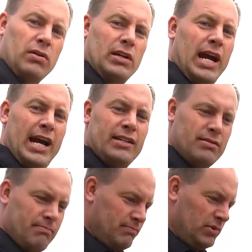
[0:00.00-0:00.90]

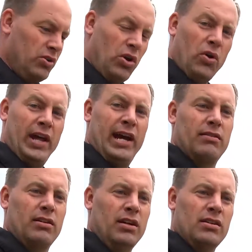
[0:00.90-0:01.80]
Guys, you know that.
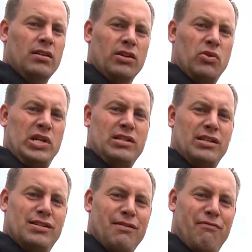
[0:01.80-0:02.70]
grease
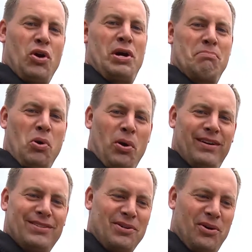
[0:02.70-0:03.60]
is very
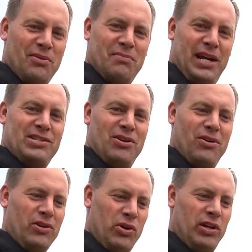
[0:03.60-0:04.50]
important, so makes
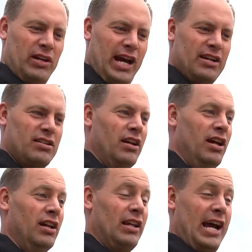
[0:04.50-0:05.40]
your unit
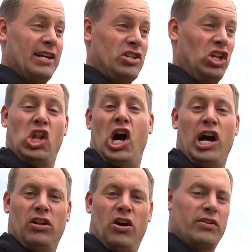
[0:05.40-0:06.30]
last a
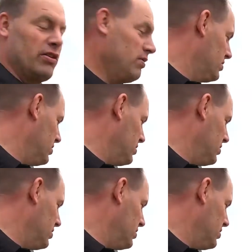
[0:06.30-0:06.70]
lot longer.